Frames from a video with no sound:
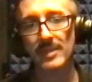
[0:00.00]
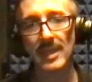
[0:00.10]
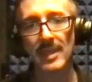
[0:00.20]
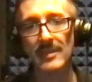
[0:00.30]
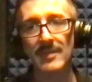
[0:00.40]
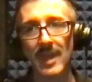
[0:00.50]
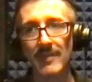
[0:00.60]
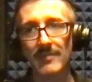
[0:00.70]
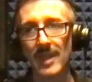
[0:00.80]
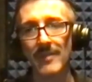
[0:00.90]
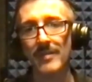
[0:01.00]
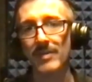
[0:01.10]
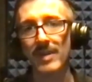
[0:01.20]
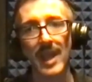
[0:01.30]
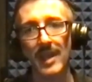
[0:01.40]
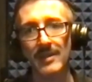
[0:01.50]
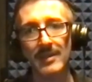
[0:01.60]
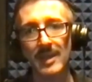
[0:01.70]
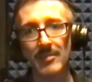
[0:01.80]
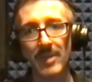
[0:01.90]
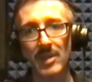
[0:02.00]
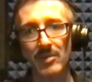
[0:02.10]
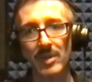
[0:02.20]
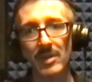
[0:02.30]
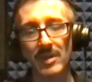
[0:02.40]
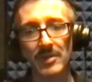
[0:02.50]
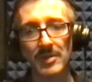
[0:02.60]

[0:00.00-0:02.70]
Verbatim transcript: gigs that I've ever had in my career.